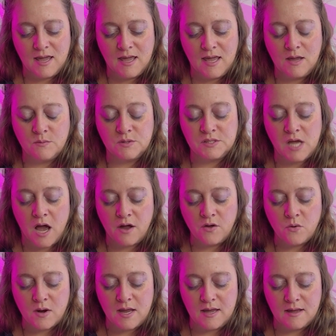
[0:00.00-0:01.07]
he was
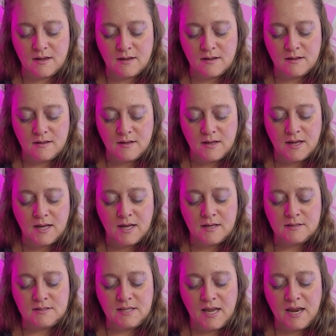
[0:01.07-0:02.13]
hungry.
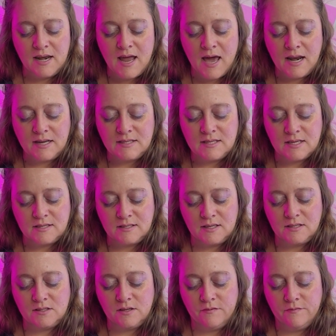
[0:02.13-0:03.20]
Seeing at a
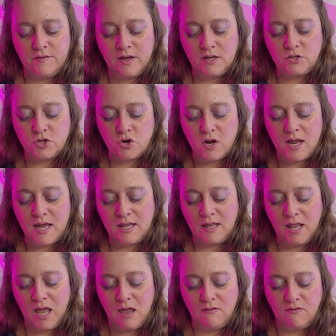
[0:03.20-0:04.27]
distance a fig tree in
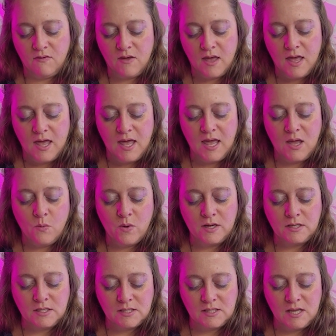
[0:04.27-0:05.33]
leaf, he went
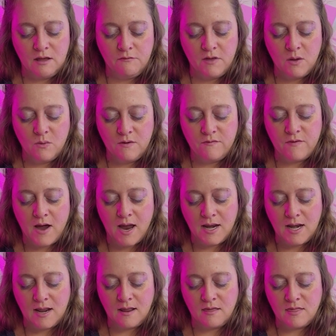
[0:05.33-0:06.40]
to see if he would find
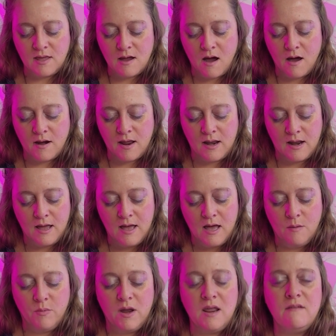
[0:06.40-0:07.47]
anything on it,
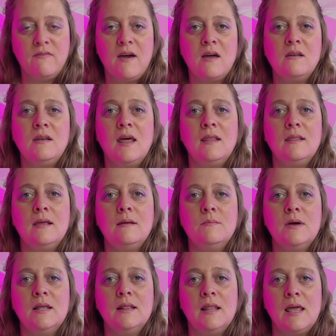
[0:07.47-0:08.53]
but he found nothing
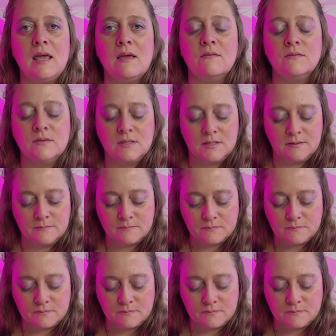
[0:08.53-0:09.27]
but leaves,